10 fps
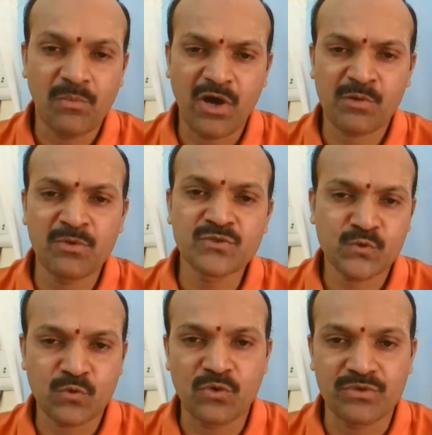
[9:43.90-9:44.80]
marble
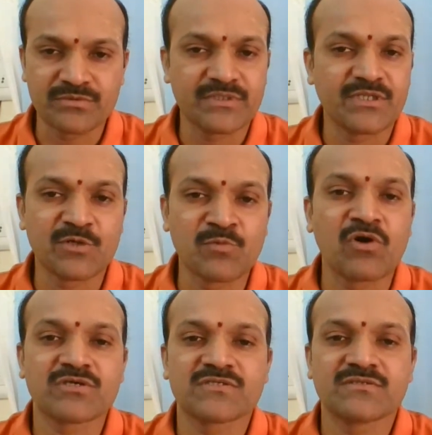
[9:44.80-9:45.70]
stone in that
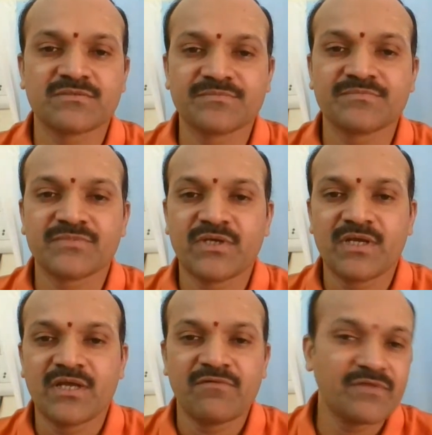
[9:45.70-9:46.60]
box,
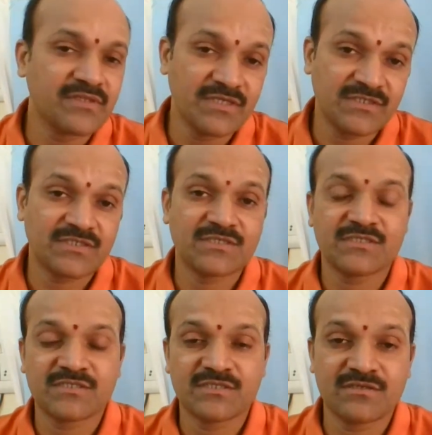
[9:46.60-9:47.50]
with
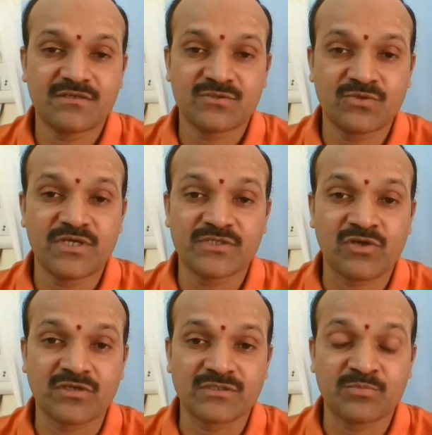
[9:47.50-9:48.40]
this today's
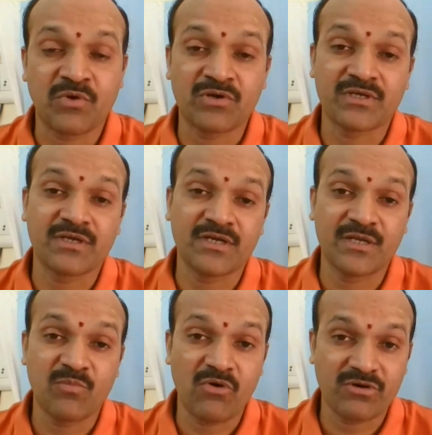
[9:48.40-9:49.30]
concept, particle
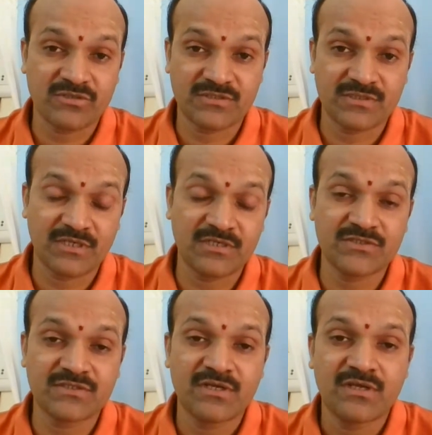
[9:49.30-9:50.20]
in a box, that
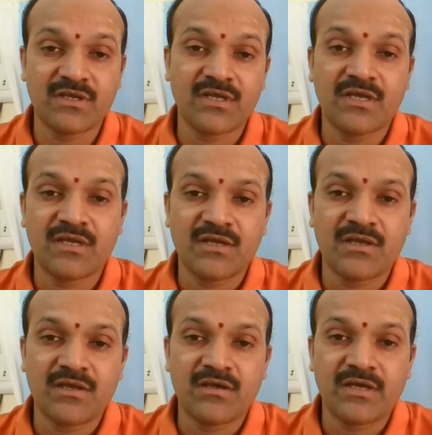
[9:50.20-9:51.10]
is
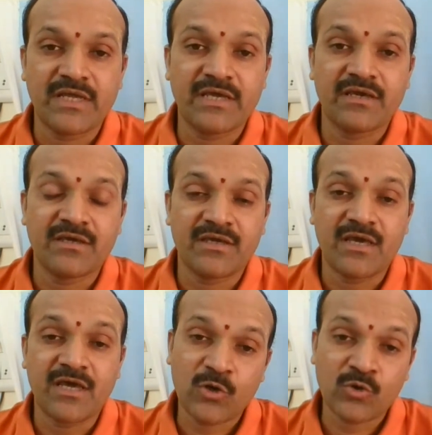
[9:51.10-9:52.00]
a
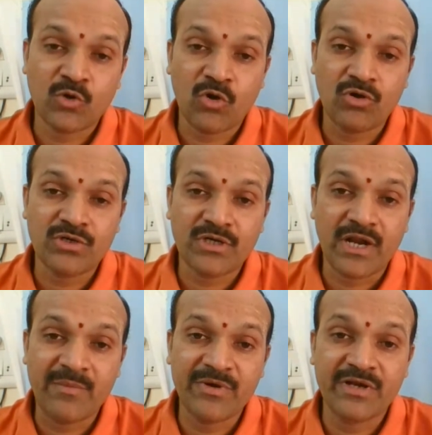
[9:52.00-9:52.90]
electron
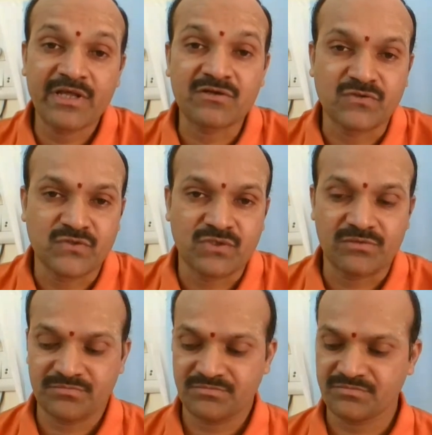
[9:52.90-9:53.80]
trapped in a
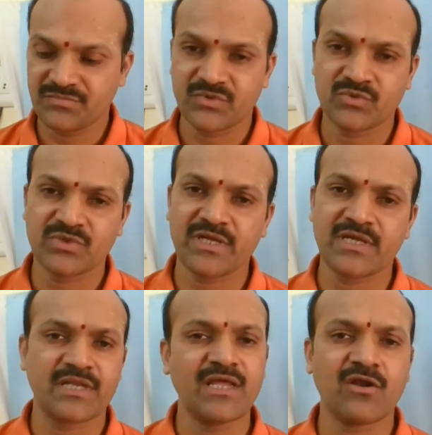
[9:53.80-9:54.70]
crystal. You
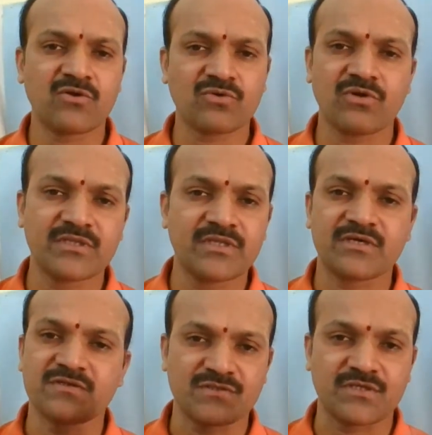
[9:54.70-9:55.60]
take any electron in the
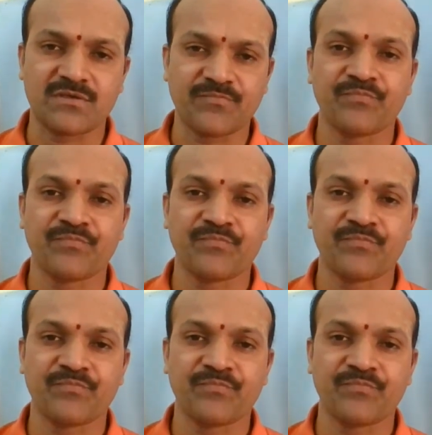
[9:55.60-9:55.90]
crystal.